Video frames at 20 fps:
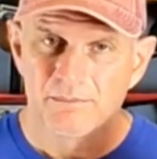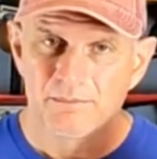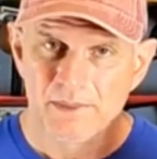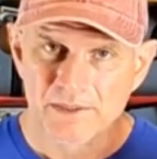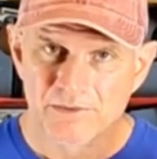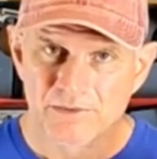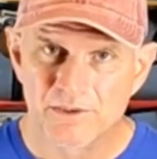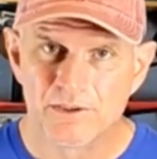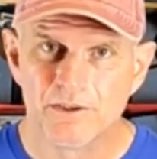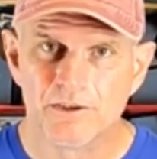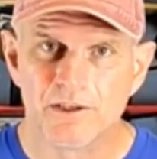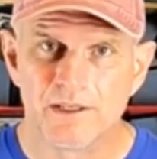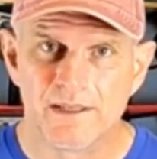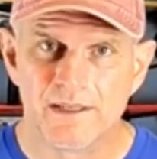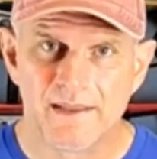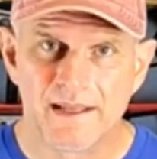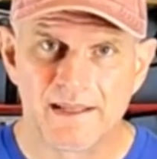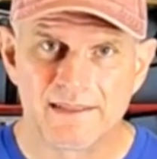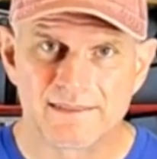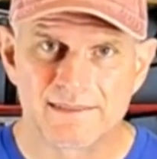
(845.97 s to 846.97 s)
make sure you're
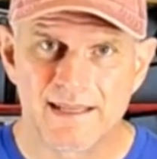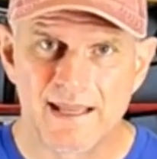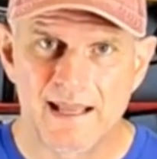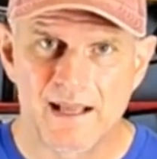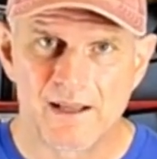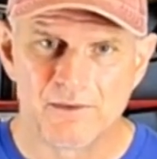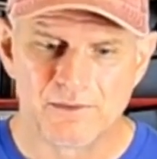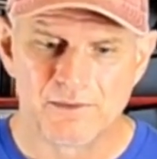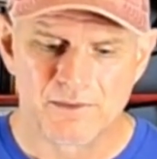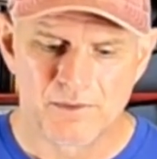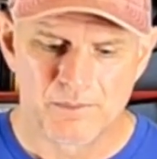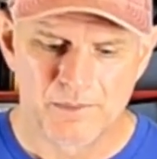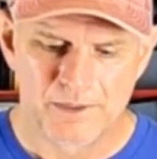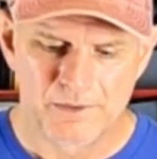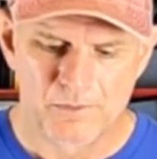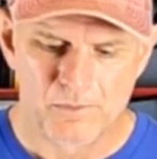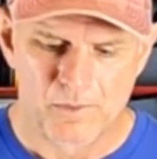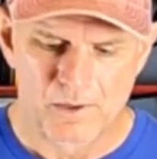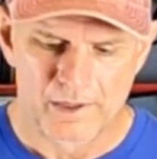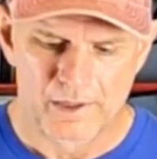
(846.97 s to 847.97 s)
getting that sound the way
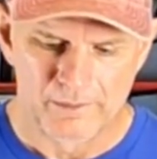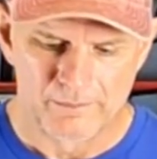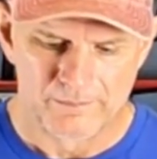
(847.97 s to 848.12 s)
you want